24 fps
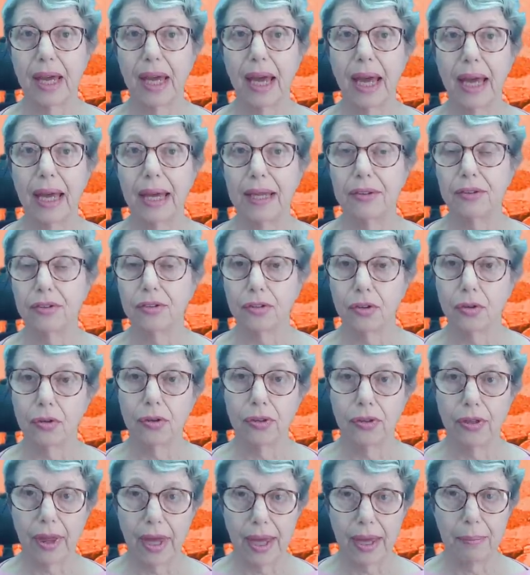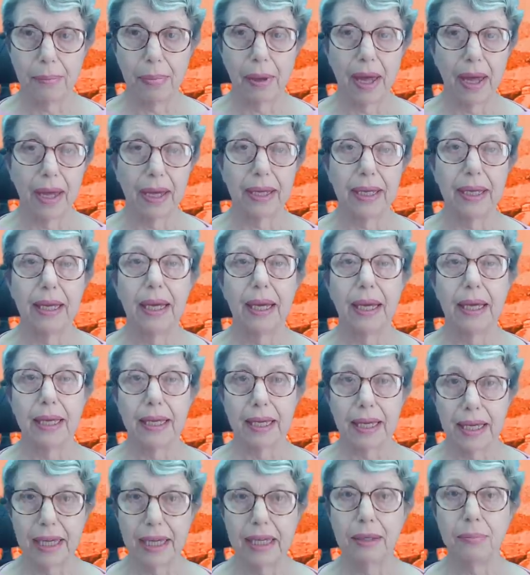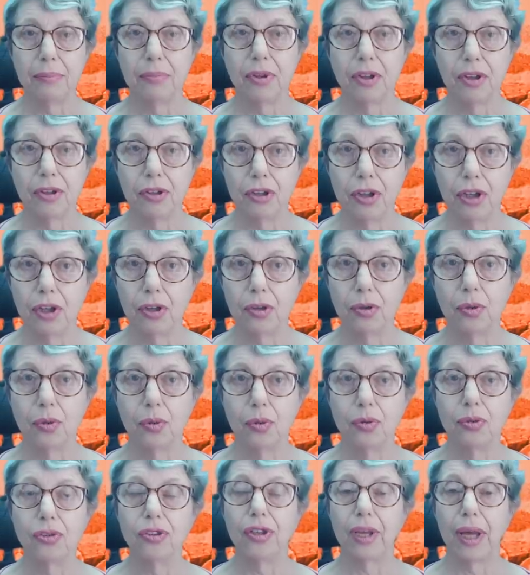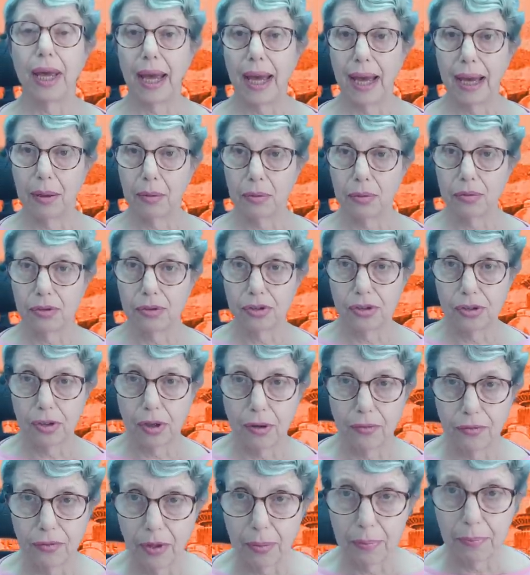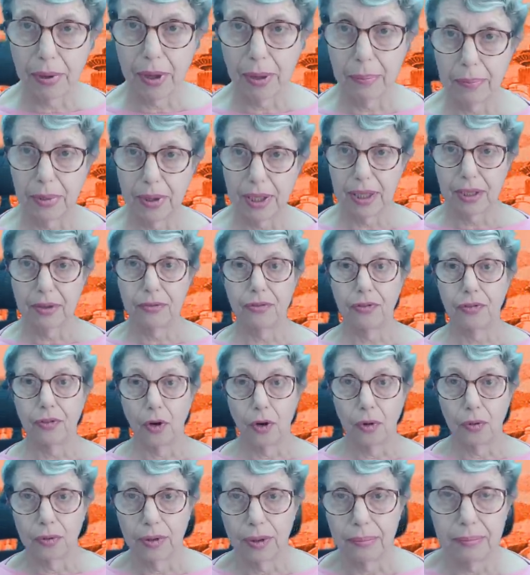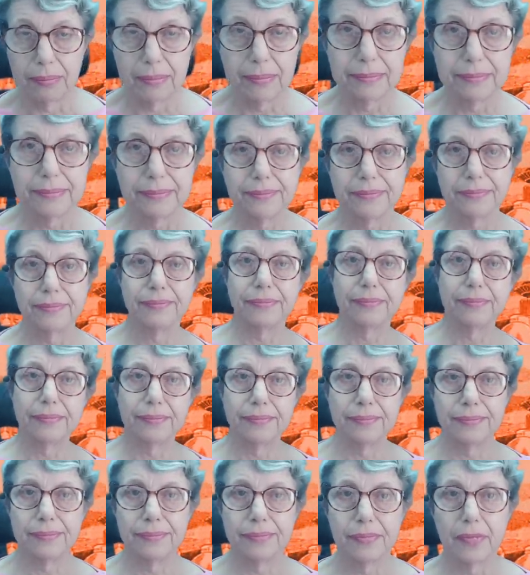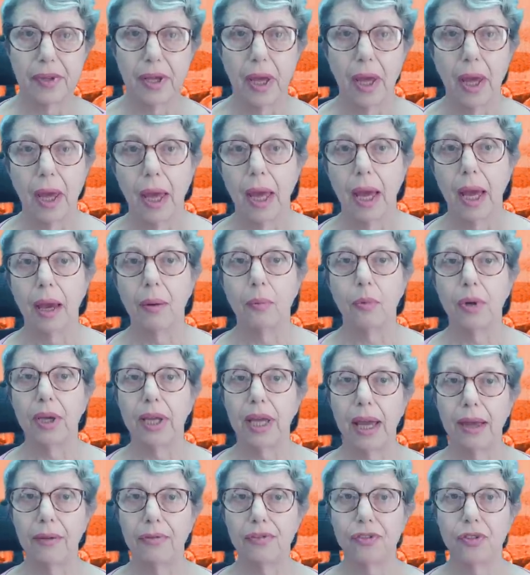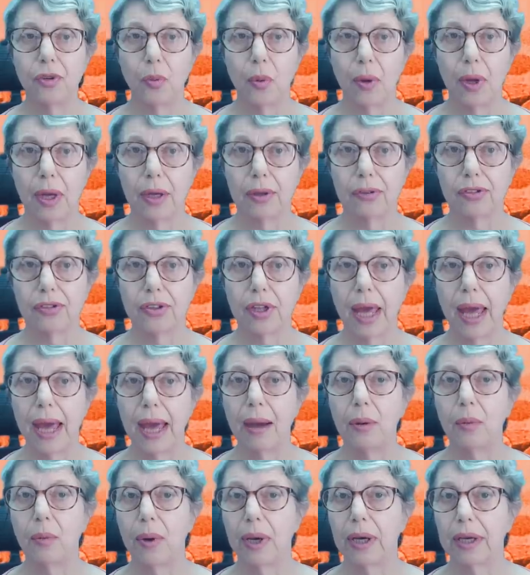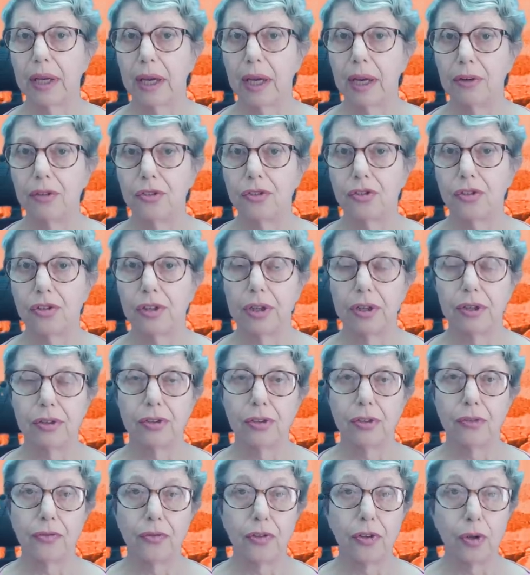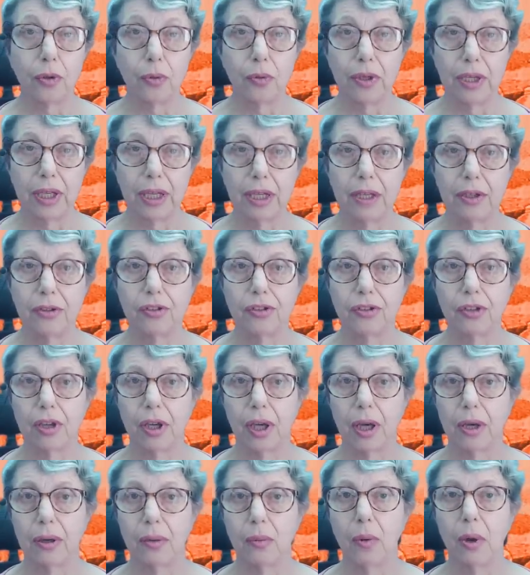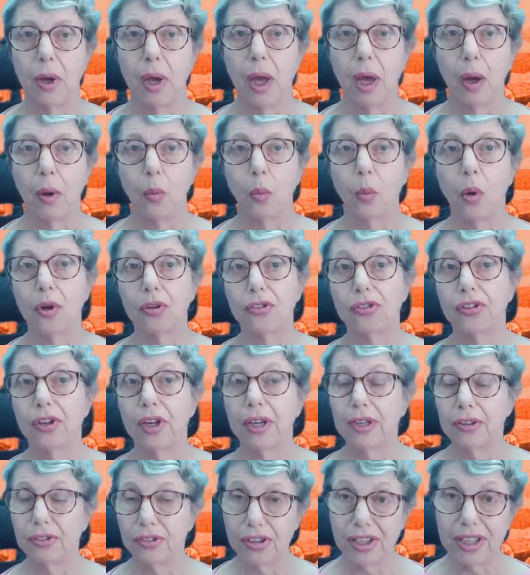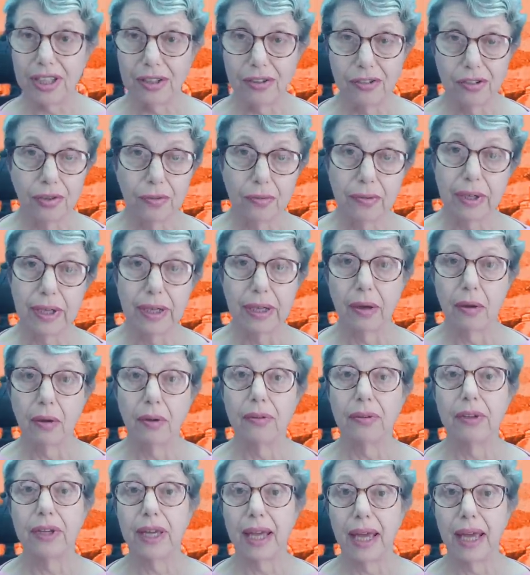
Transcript: and could thereby keep the news out of the public forum. And we have to ask how a country that a few years ago was teetering on